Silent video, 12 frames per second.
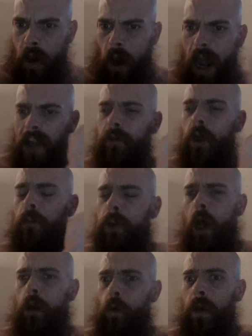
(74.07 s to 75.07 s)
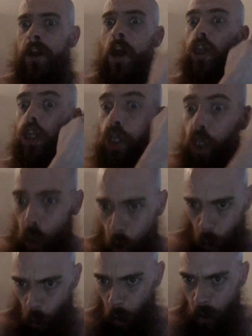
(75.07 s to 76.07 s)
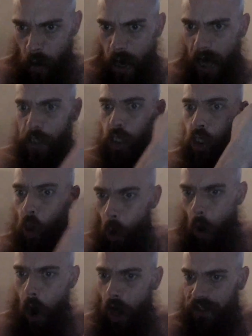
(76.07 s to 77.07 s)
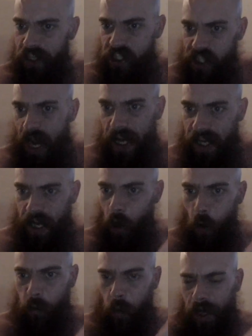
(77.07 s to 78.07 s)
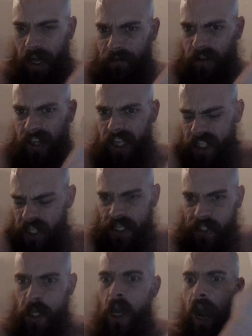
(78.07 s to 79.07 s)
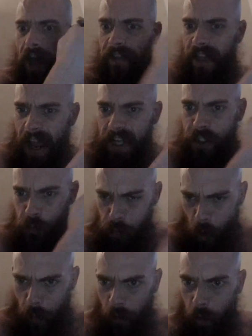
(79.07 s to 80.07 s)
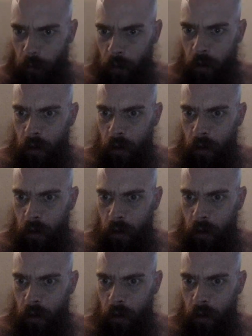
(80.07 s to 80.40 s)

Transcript: I haven't complied with you and your understanding of whatever this is. And that is the problem.